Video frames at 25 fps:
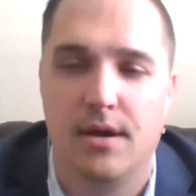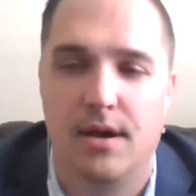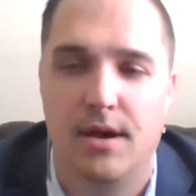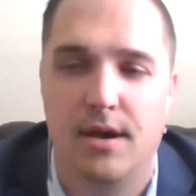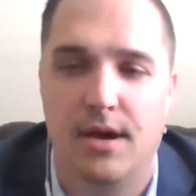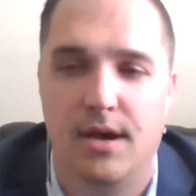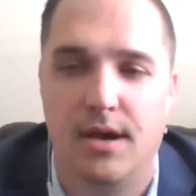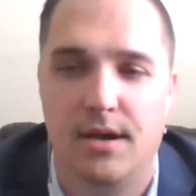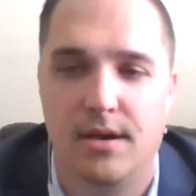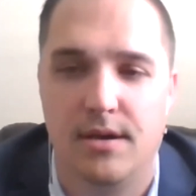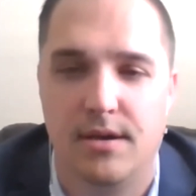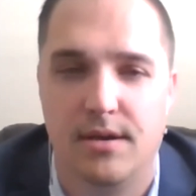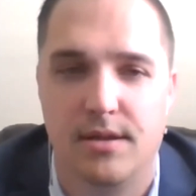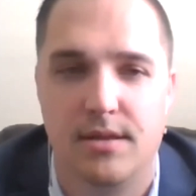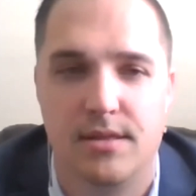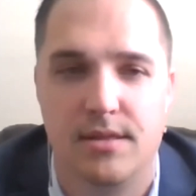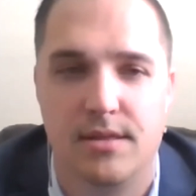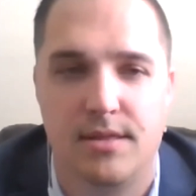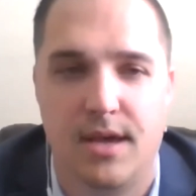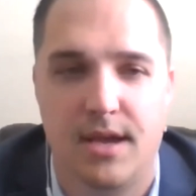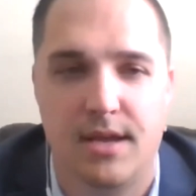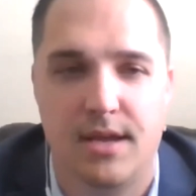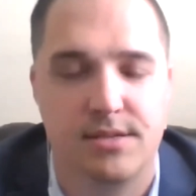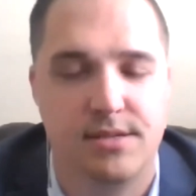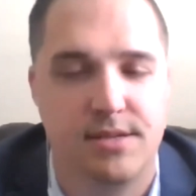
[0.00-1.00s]

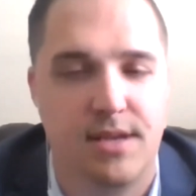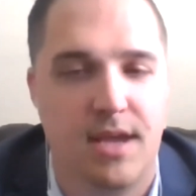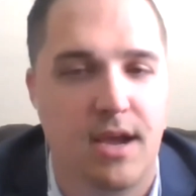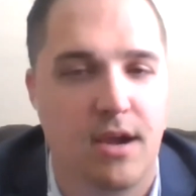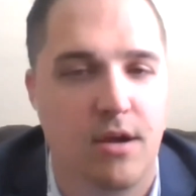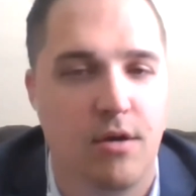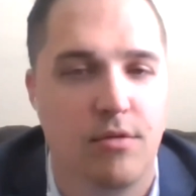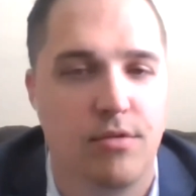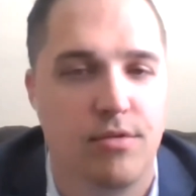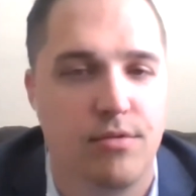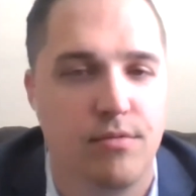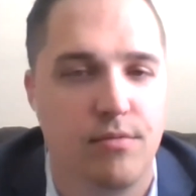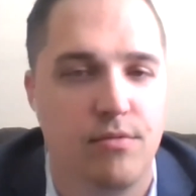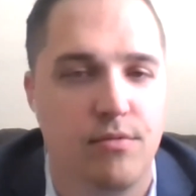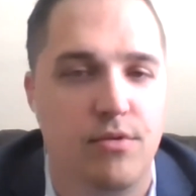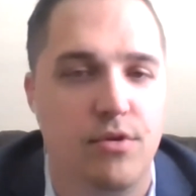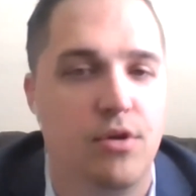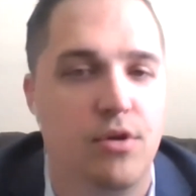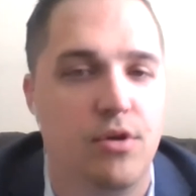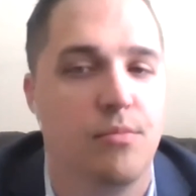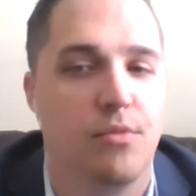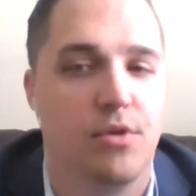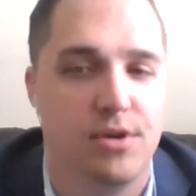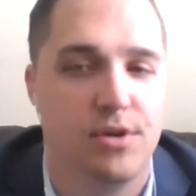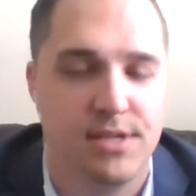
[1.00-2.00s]
That's echoed through
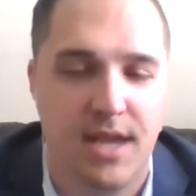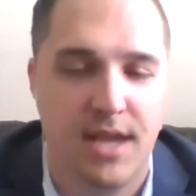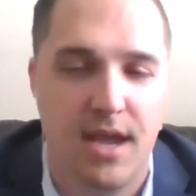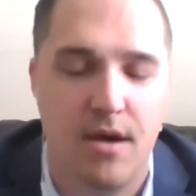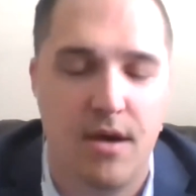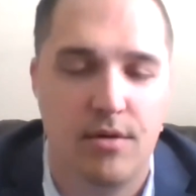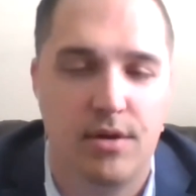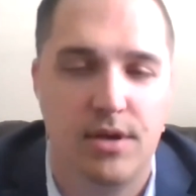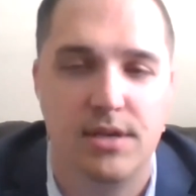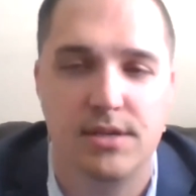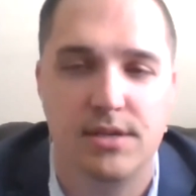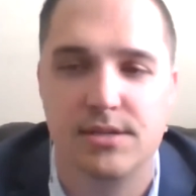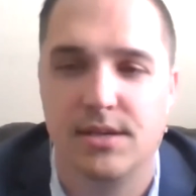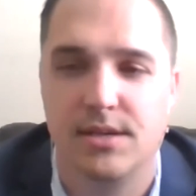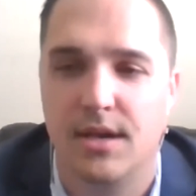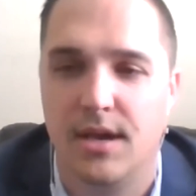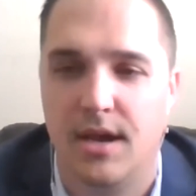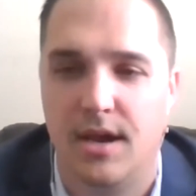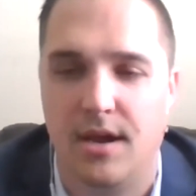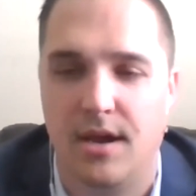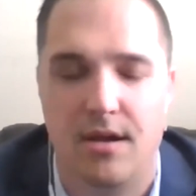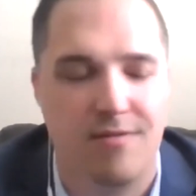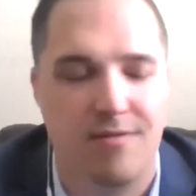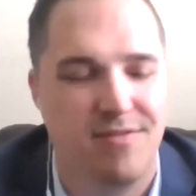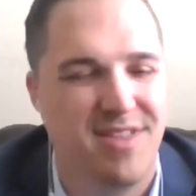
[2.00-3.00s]
numerous counties.
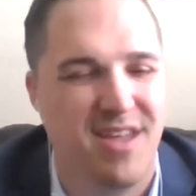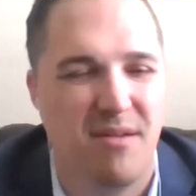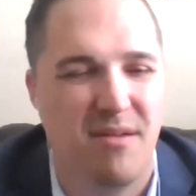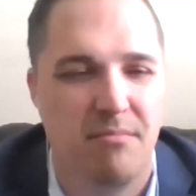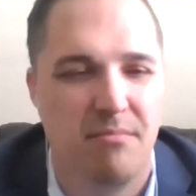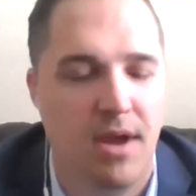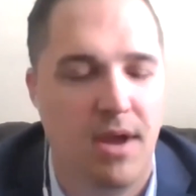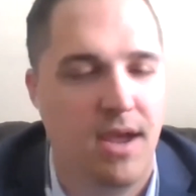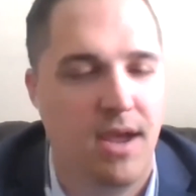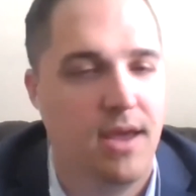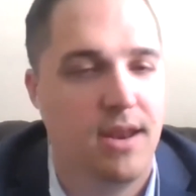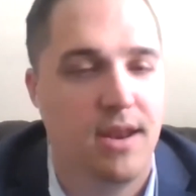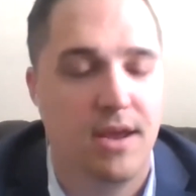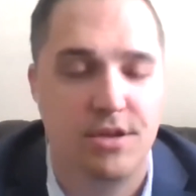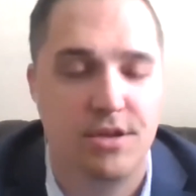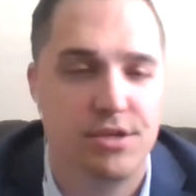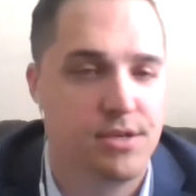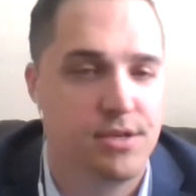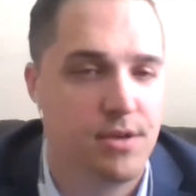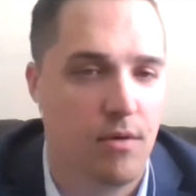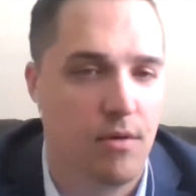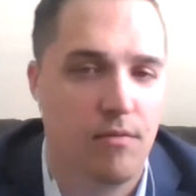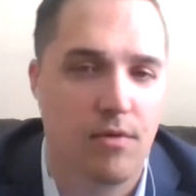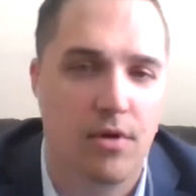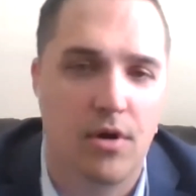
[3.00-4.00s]
And off the top of my head, I
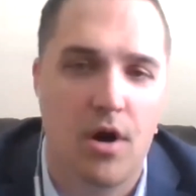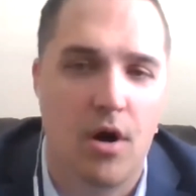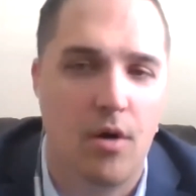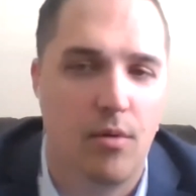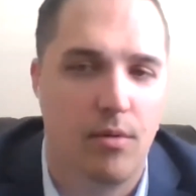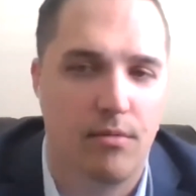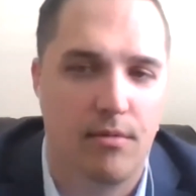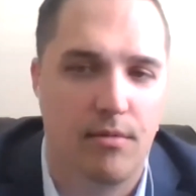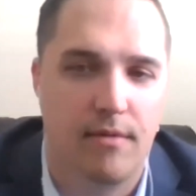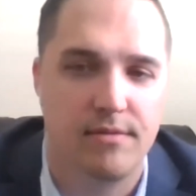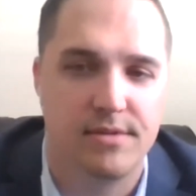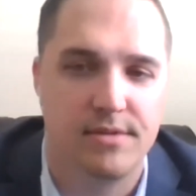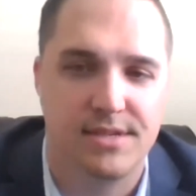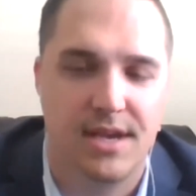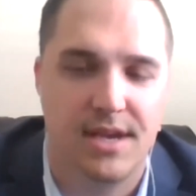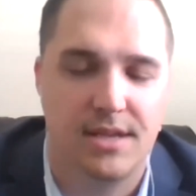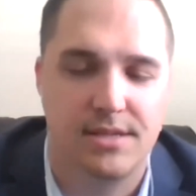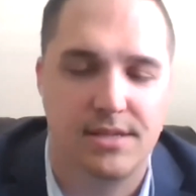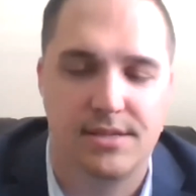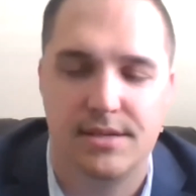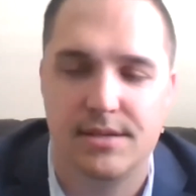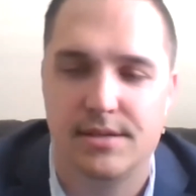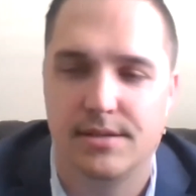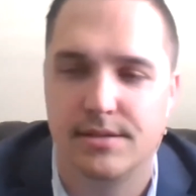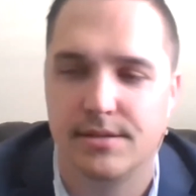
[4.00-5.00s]
just don't recall what
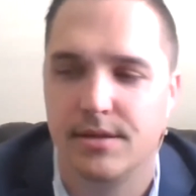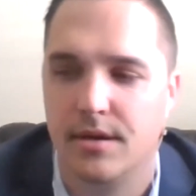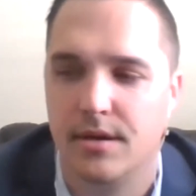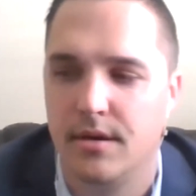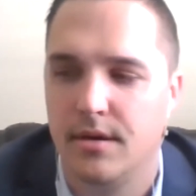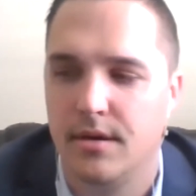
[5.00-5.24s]
Riverside's is.